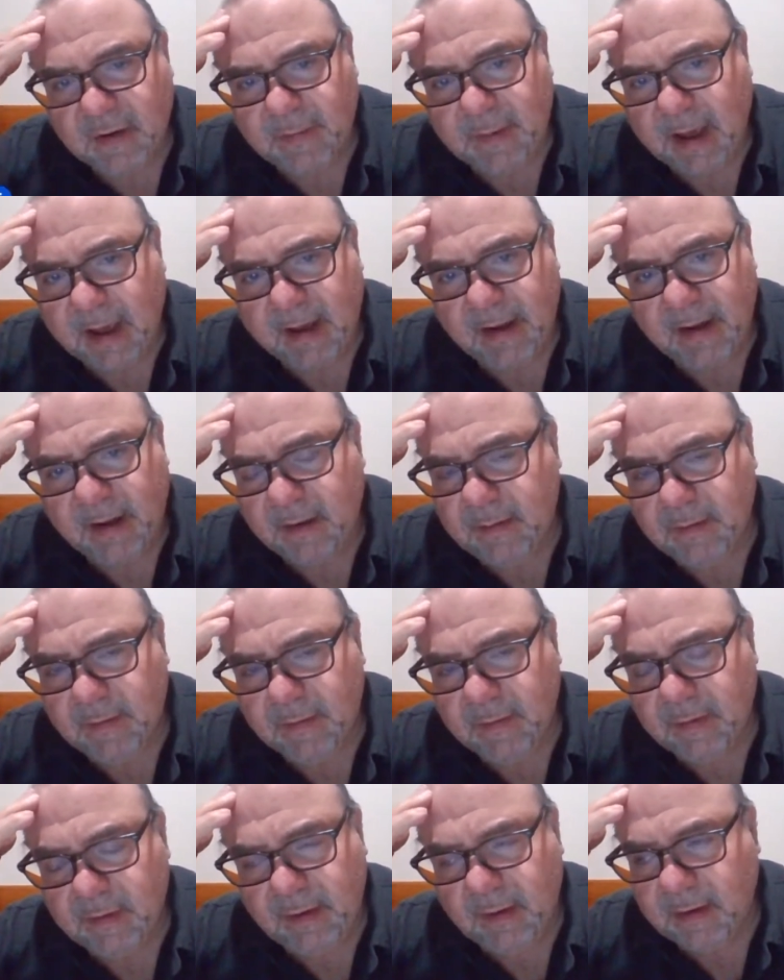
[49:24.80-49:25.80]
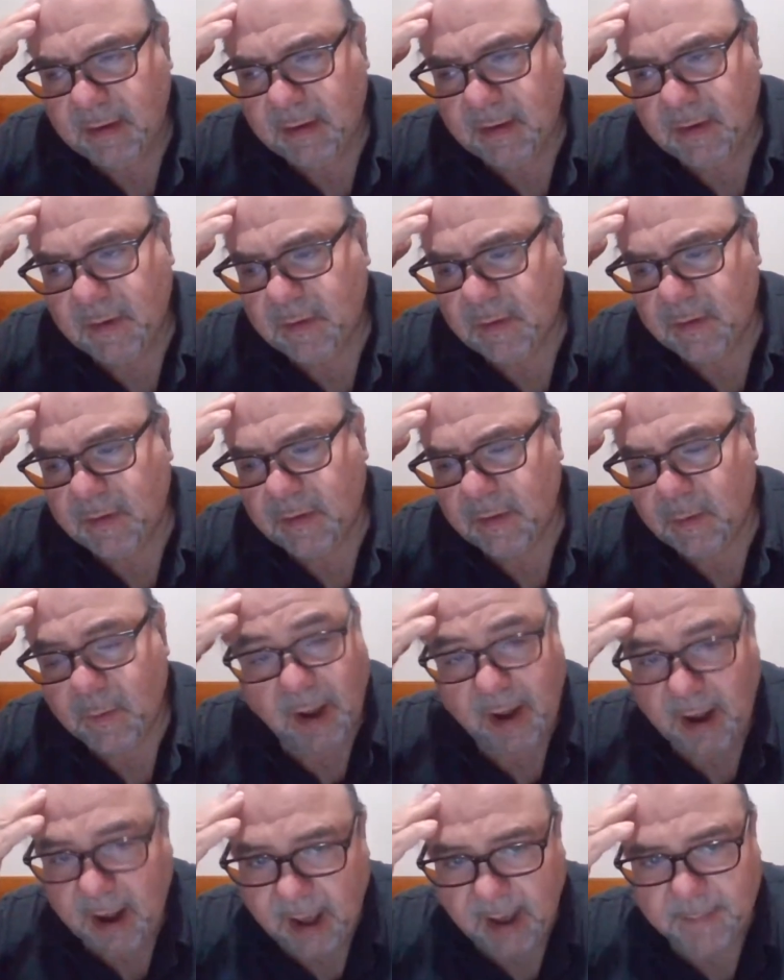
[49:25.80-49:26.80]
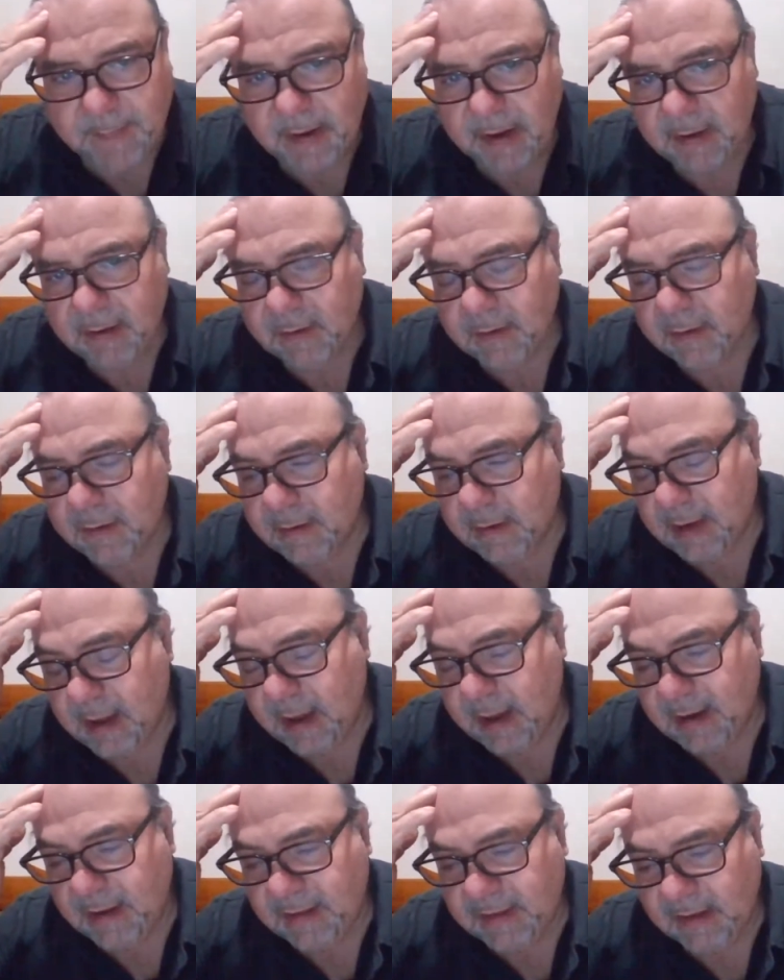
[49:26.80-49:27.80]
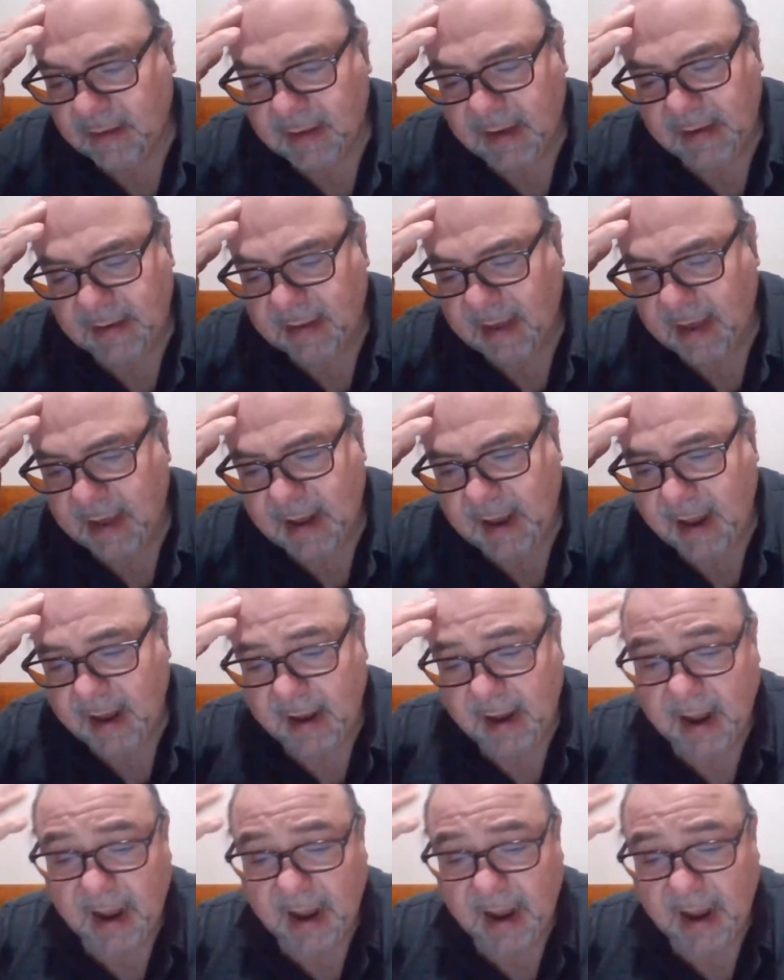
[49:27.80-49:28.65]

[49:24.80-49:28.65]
her about it, you know, or what happened or anything like that.